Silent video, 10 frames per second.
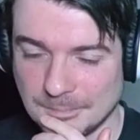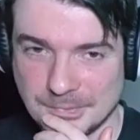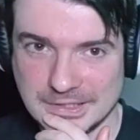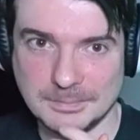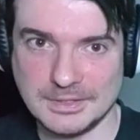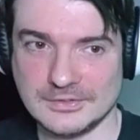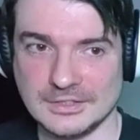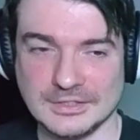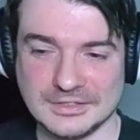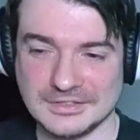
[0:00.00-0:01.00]
pretty
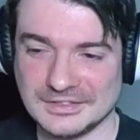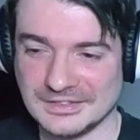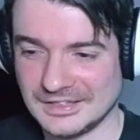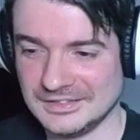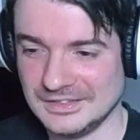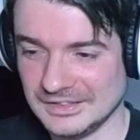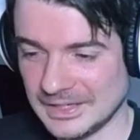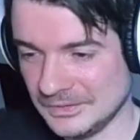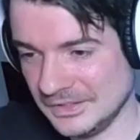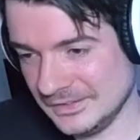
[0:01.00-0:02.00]
busy, I think,
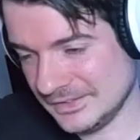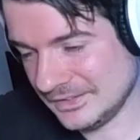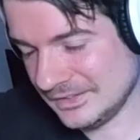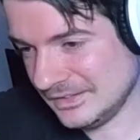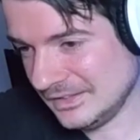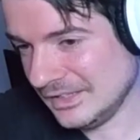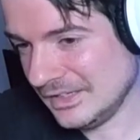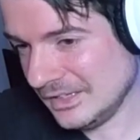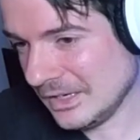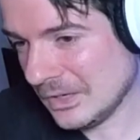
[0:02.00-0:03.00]
nowadays.
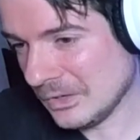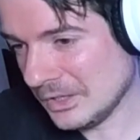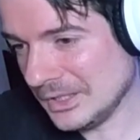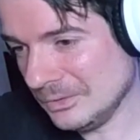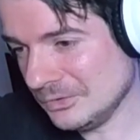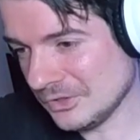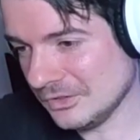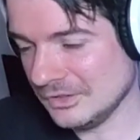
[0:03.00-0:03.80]
Conclusion.